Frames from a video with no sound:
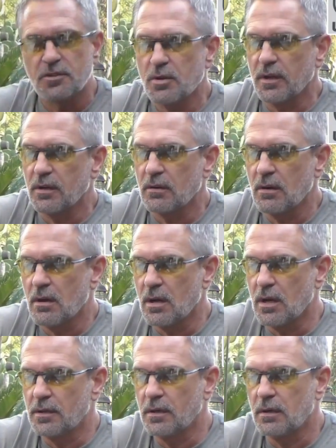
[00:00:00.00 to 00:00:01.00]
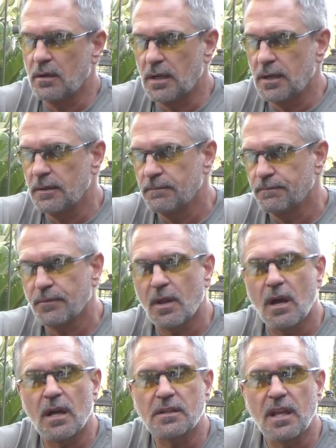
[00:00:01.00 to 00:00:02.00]
trigger on our
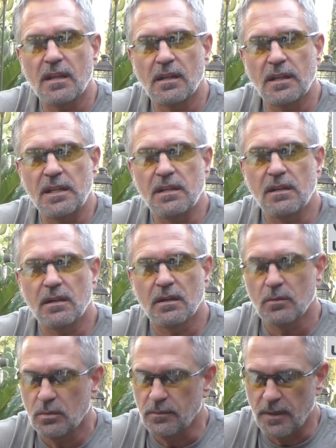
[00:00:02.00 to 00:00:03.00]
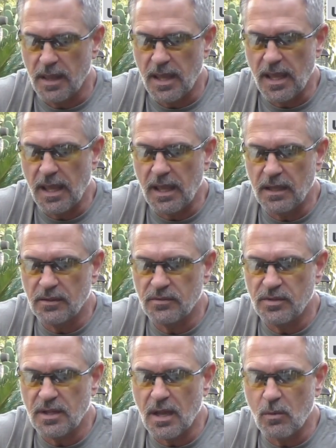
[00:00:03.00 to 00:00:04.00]
Octane Elite here and
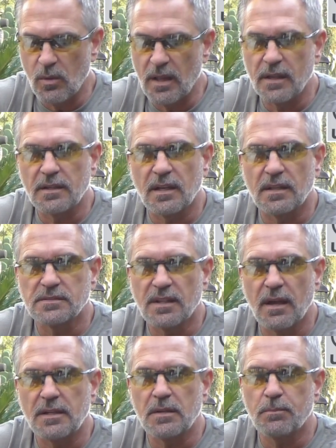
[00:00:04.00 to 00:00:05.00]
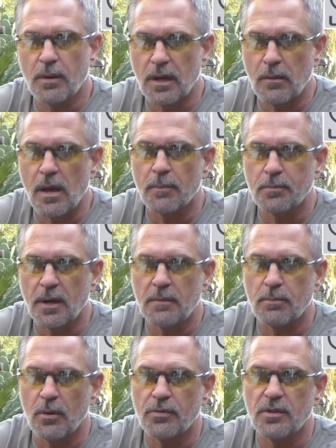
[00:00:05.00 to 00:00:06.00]
see how well it does. Now, I did
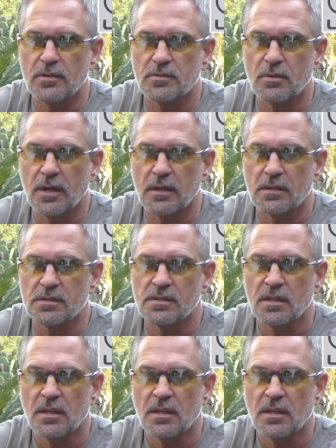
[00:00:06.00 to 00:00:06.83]
upgrade both these triggers.